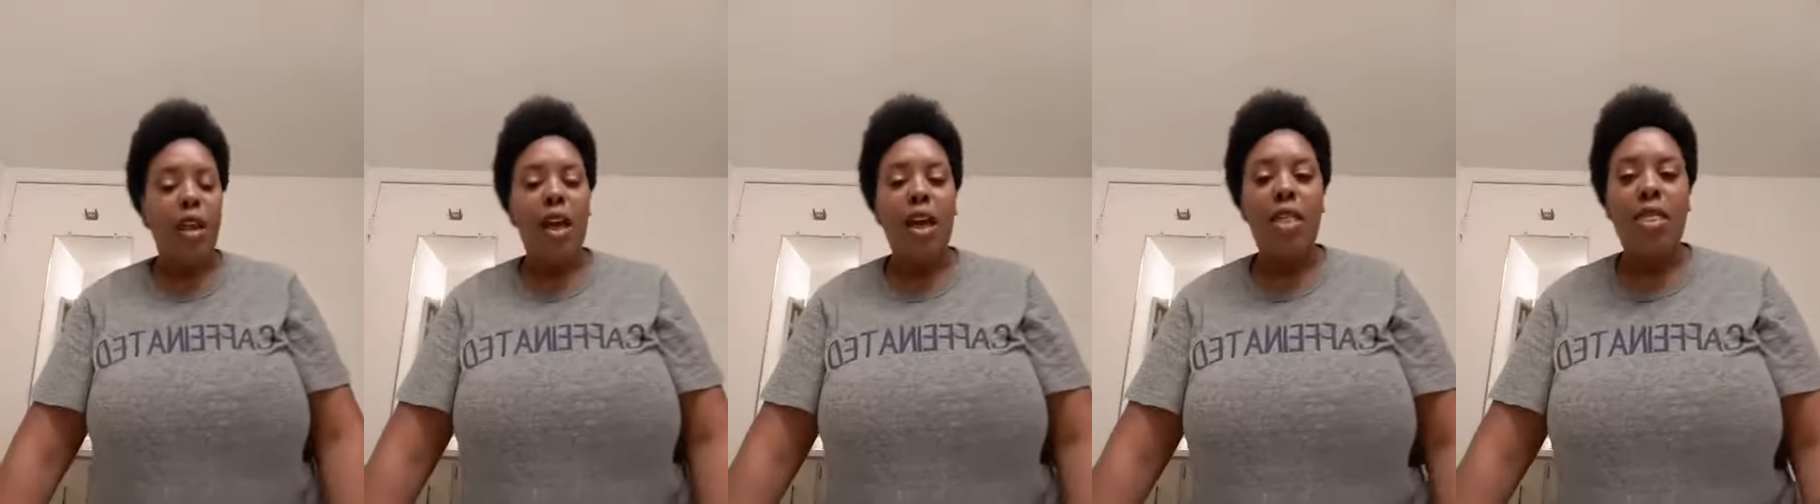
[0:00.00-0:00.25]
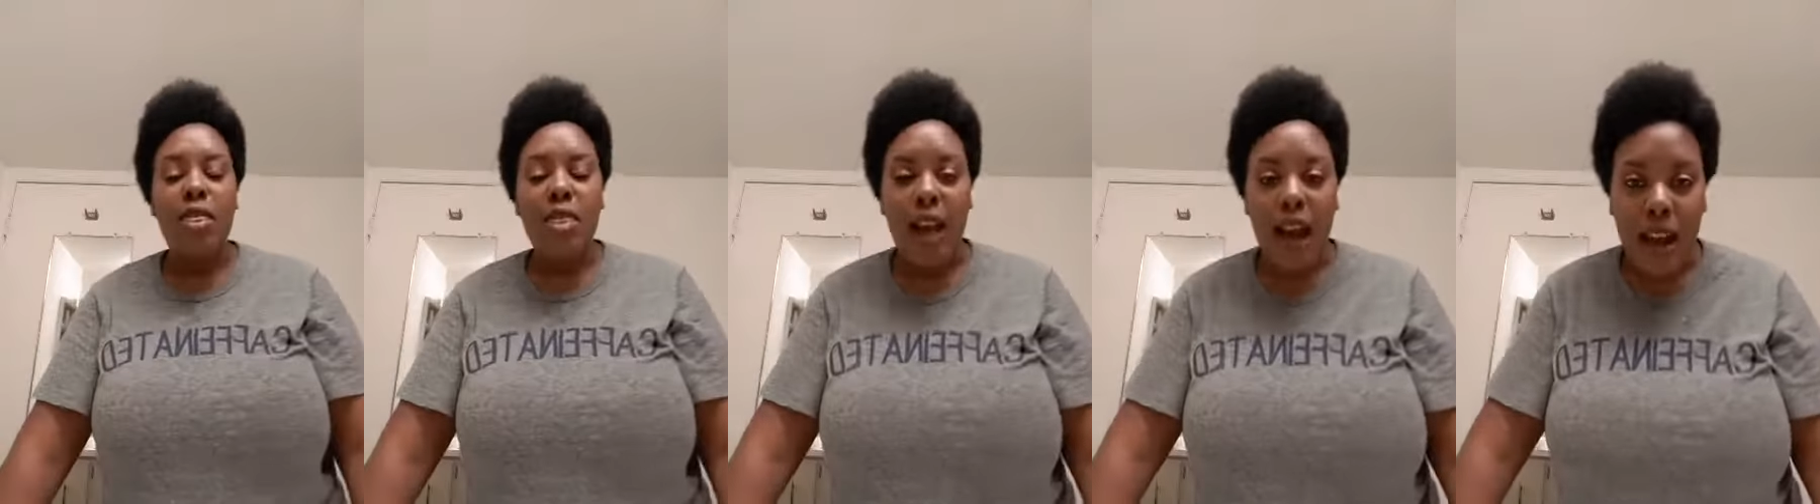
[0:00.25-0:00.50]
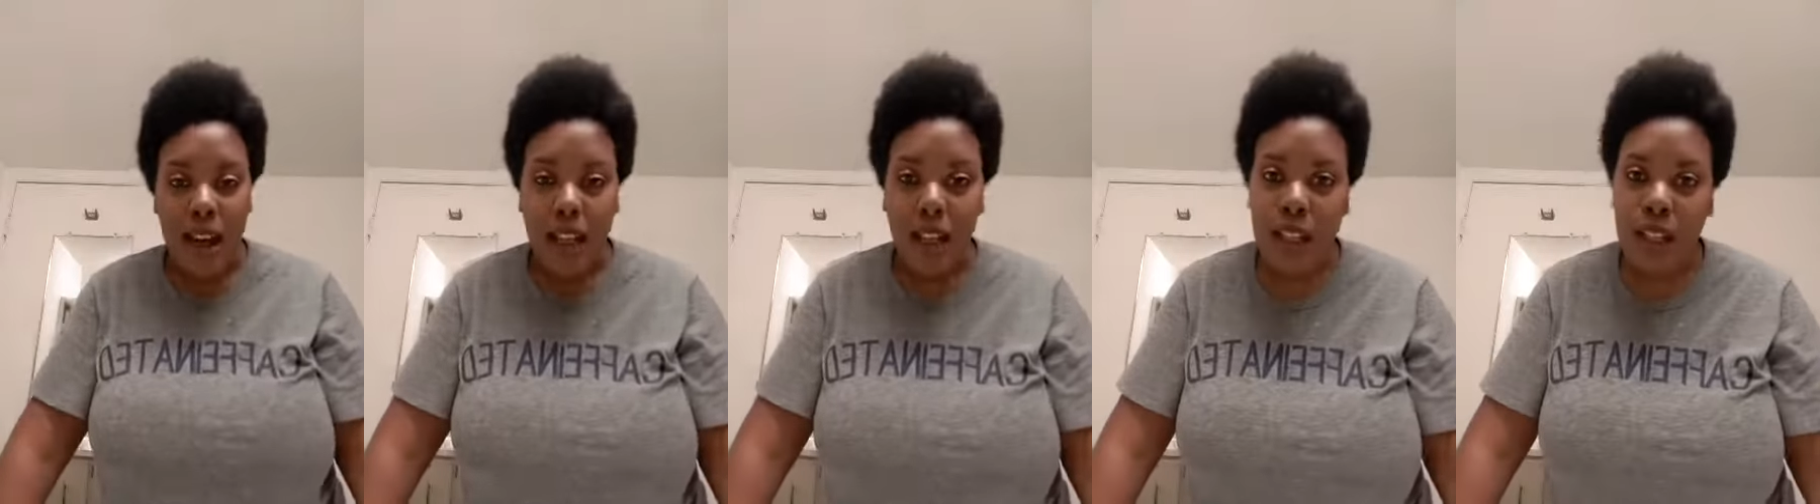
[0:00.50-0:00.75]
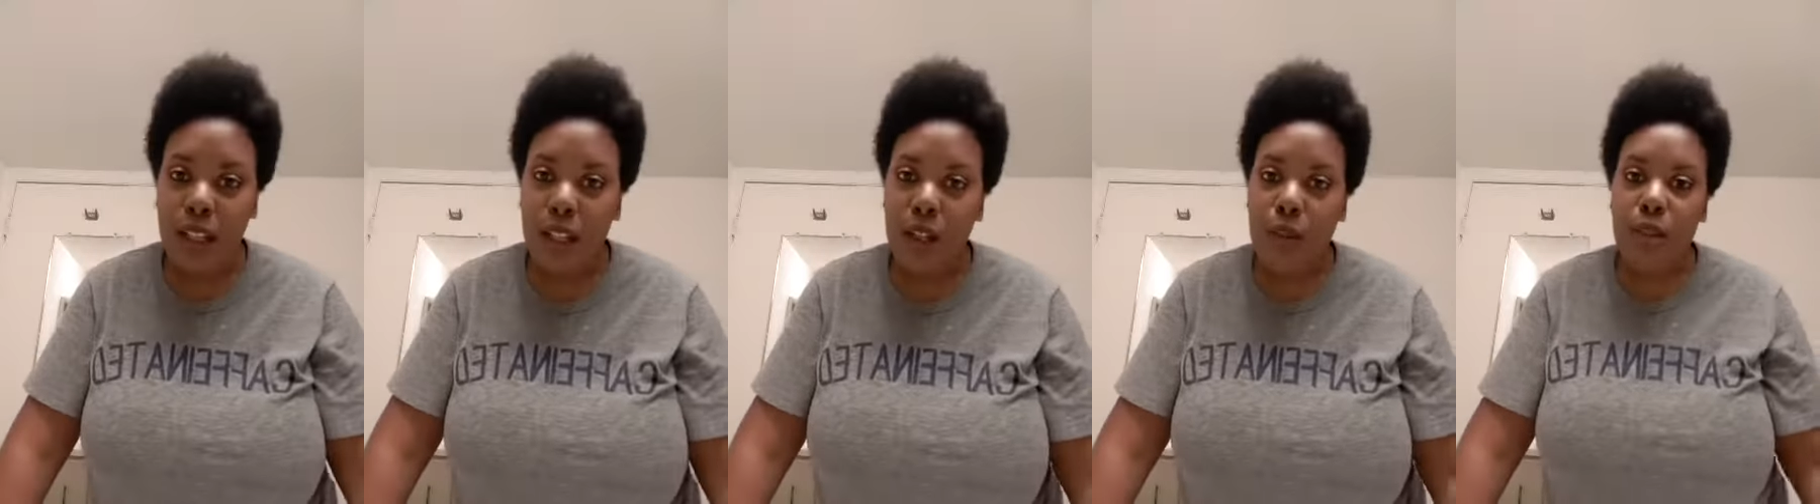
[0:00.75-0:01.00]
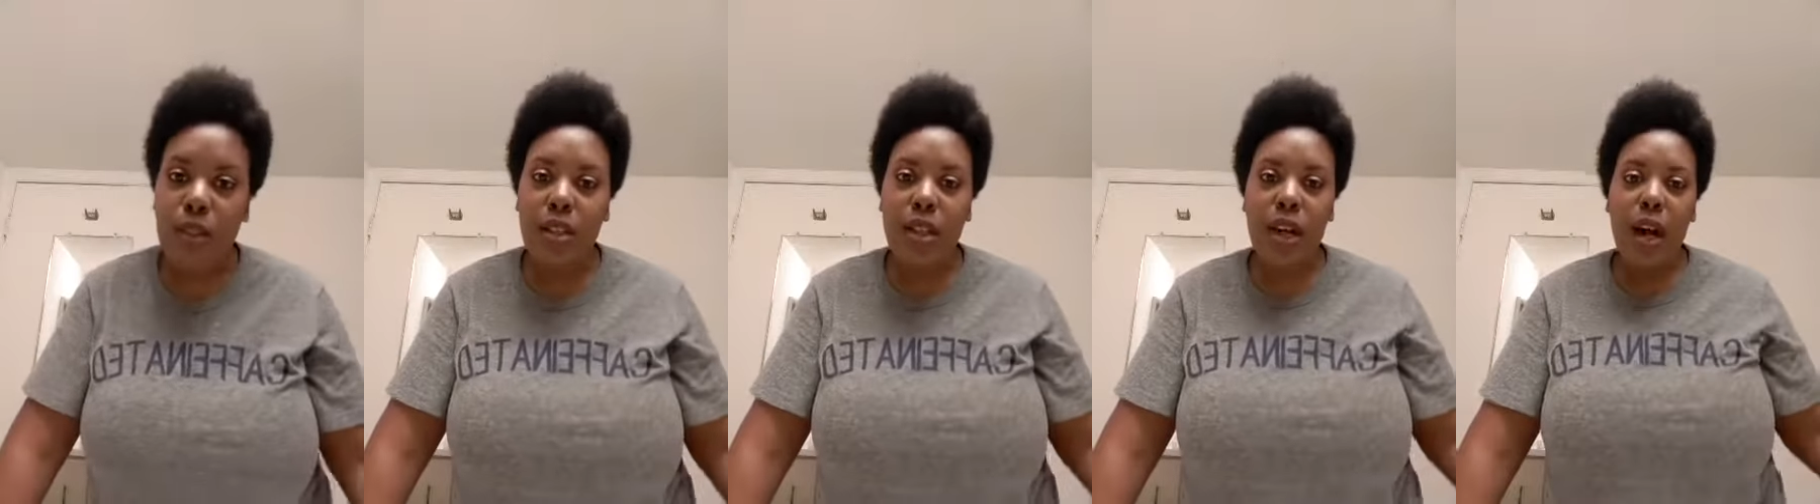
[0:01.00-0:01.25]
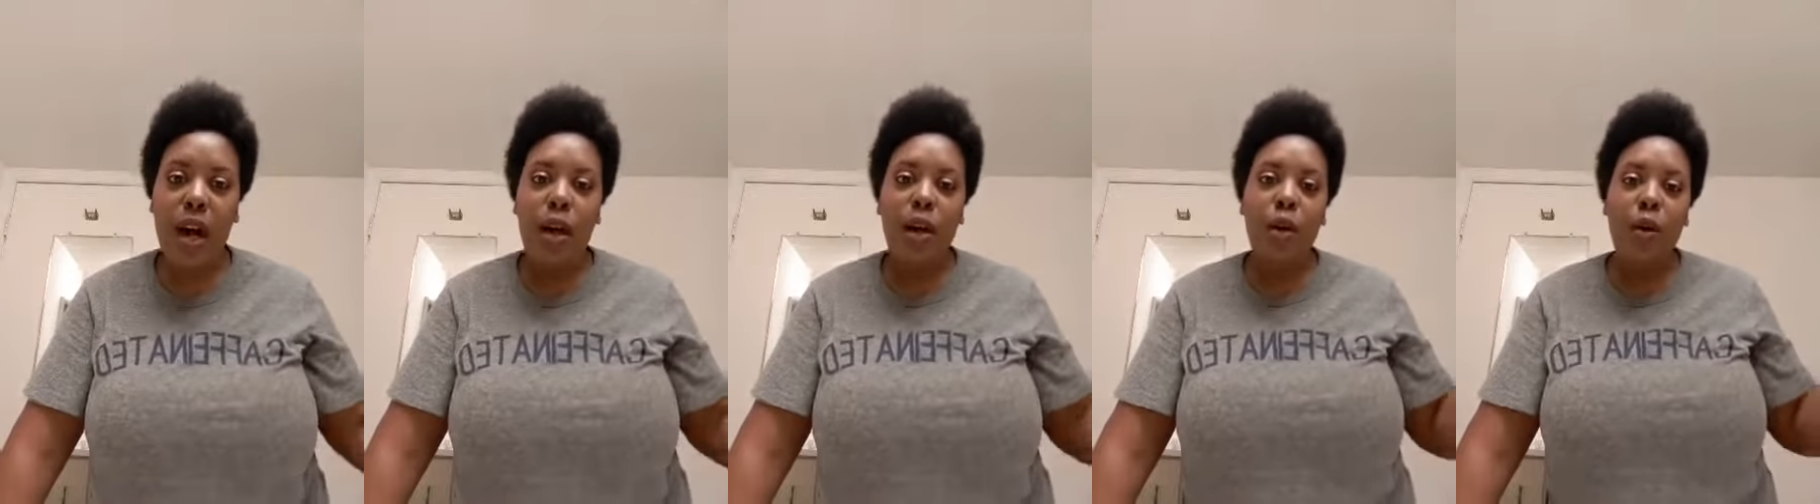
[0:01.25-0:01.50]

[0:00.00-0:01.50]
And that includes not